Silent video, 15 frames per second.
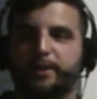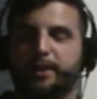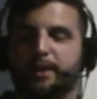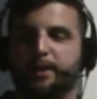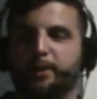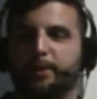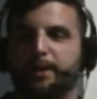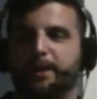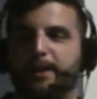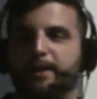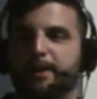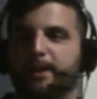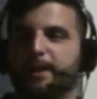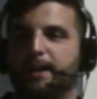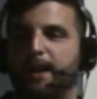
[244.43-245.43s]
I know
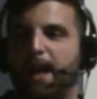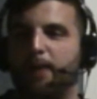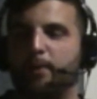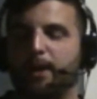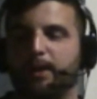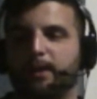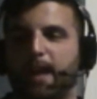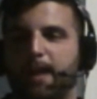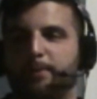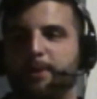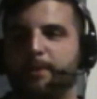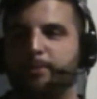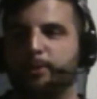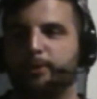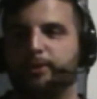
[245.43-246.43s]
I read a lot of
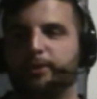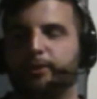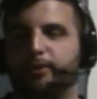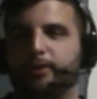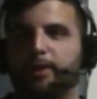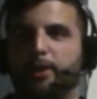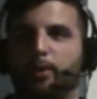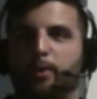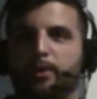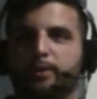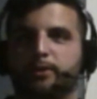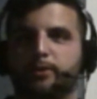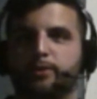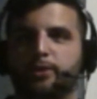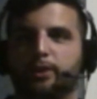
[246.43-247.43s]
people just weren't
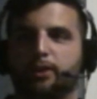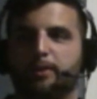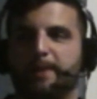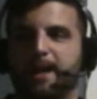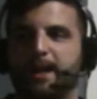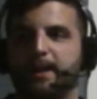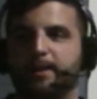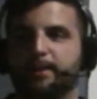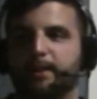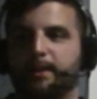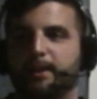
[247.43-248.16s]
too sure about it,